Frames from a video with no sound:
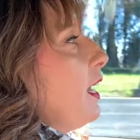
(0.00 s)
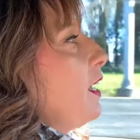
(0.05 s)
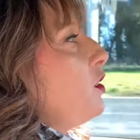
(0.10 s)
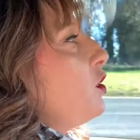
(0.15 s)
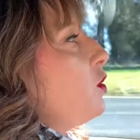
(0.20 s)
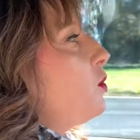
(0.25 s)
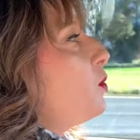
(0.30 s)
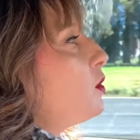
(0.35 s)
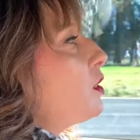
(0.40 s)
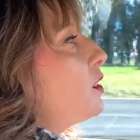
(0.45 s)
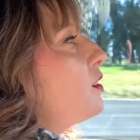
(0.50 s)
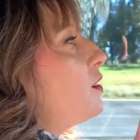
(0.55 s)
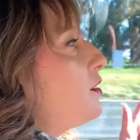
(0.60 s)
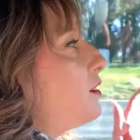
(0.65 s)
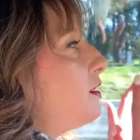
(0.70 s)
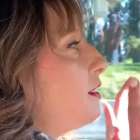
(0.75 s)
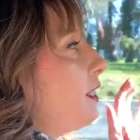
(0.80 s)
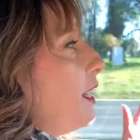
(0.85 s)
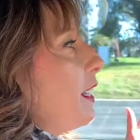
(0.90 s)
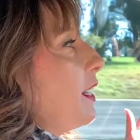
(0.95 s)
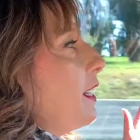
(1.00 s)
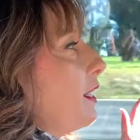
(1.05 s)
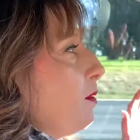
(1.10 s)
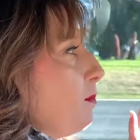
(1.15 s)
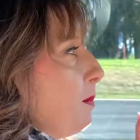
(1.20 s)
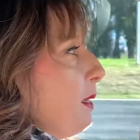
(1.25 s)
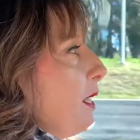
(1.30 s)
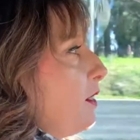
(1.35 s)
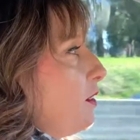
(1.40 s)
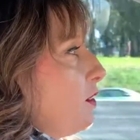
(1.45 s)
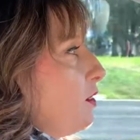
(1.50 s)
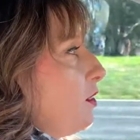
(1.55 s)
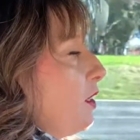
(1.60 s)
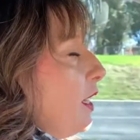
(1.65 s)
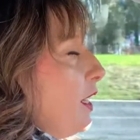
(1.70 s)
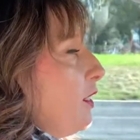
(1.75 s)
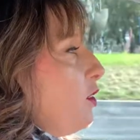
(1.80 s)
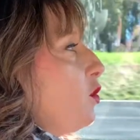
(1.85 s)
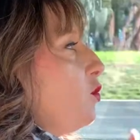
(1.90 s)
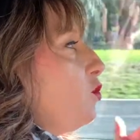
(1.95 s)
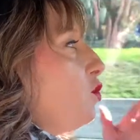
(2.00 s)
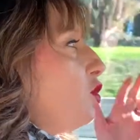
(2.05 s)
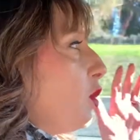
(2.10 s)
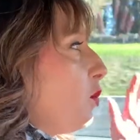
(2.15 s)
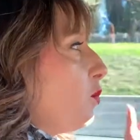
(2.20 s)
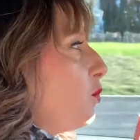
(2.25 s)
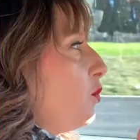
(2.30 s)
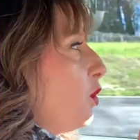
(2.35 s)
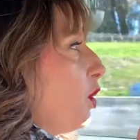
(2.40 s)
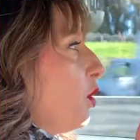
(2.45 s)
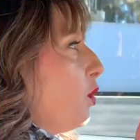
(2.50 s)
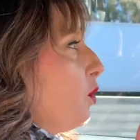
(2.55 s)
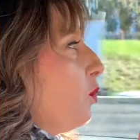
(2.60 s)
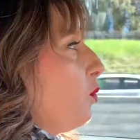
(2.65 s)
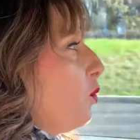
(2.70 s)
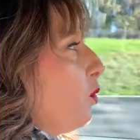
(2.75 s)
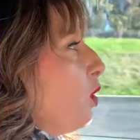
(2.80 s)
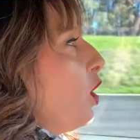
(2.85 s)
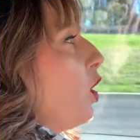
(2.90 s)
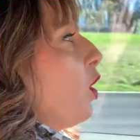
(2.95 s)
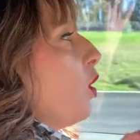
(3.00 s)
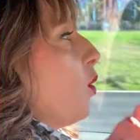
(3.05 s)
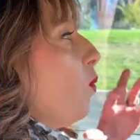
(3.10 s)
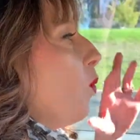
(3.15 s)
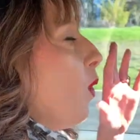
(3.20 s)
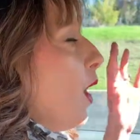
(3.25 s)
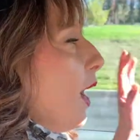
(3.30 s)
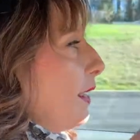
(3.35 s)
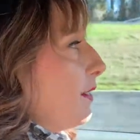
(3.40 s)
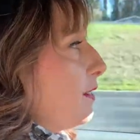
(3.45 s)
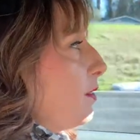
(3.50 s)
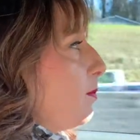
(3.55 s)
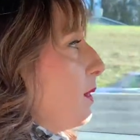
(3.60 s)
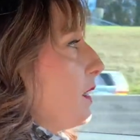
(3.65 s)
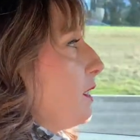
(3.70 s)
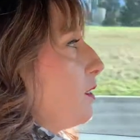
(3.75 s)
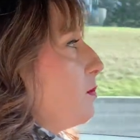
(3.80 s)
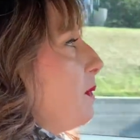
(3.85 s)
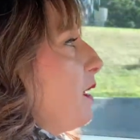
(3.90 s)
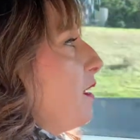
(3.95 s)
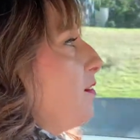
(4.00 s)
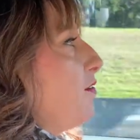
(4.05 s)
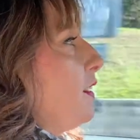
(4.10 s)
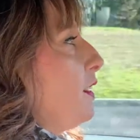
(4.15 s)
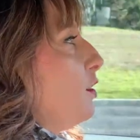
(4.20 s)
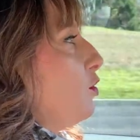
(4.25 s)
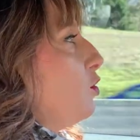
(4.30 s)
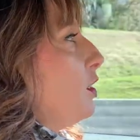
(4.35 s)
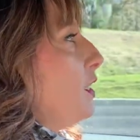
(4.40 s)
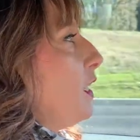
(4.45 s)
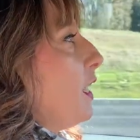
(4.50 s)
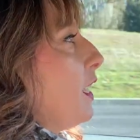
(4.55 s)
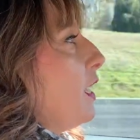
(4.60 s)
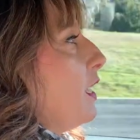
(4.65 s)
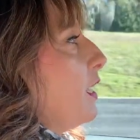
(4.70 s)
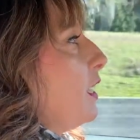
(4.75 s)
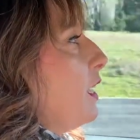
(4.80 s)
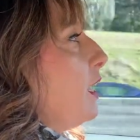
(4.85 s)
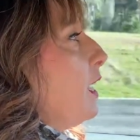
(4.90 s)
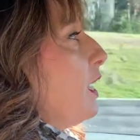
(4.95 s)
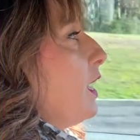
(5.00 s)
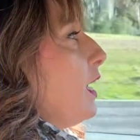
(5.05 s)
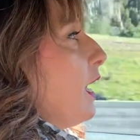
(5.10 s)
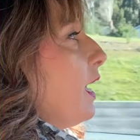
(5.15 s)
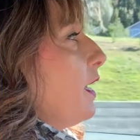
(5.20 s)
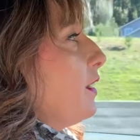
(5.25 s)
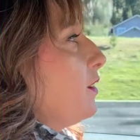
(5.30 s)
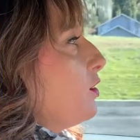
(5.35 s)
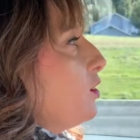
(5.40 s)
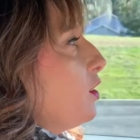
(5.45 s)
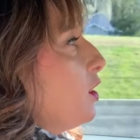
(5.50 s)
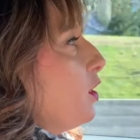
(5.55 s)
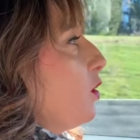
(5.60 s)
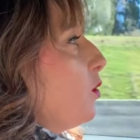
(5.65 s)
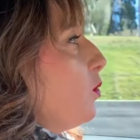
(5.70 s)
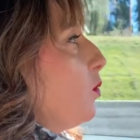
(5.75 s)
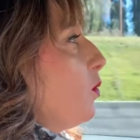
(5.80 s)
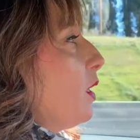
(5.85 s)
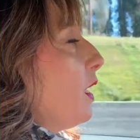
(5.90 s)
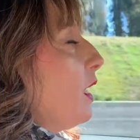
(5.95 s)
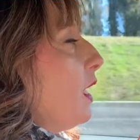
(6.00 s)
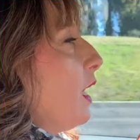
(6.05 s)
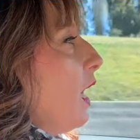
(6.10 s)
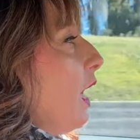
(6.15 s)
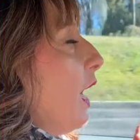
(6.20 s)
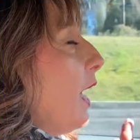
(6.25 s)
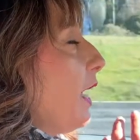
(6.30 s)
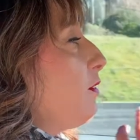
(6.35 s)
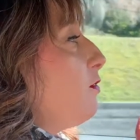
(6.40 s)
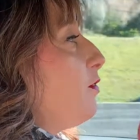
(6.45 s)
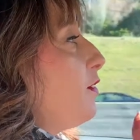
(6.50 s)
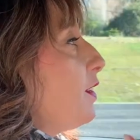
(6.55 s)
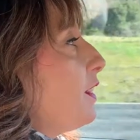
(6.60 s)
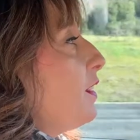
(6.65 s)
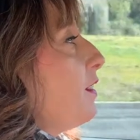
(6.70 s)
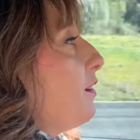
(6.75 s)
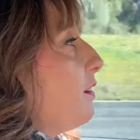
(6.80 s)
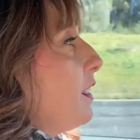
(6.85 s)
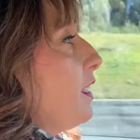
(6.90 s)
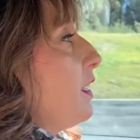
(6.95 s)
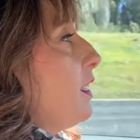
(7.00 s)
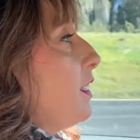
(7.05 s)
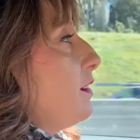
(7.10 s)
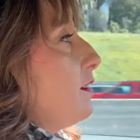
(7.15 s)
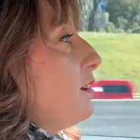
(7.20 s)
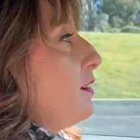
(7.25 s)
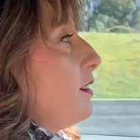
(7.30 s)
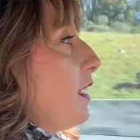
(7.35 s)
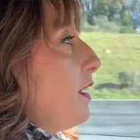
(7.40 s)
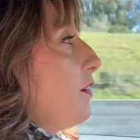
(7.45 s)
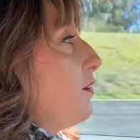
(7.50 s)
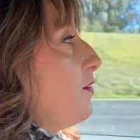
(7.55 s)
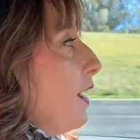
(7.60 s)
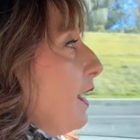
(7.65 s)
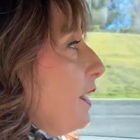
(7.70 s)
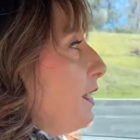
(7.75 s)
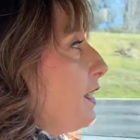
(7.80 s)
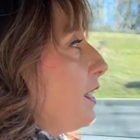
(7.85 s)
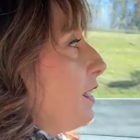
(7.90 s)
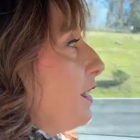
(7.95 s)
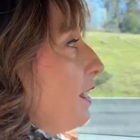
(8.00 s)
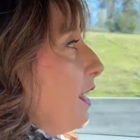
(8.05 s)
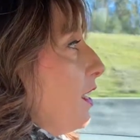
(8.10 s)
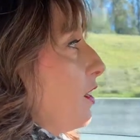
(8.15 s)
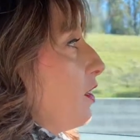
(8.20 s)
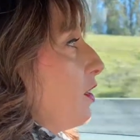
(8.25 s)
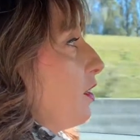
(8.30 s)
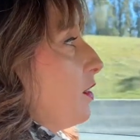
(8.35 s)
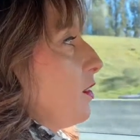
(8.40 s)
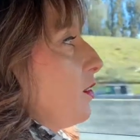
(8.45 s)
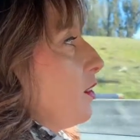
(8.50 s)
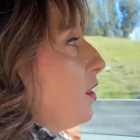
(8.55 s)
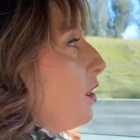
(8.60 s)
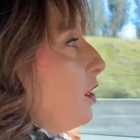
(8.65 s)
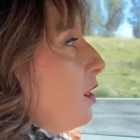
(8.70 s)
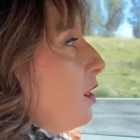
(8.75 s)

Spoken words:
And you're stuck in the middle and you don't know why something's malfunctioning. And so I really think it's like finding an error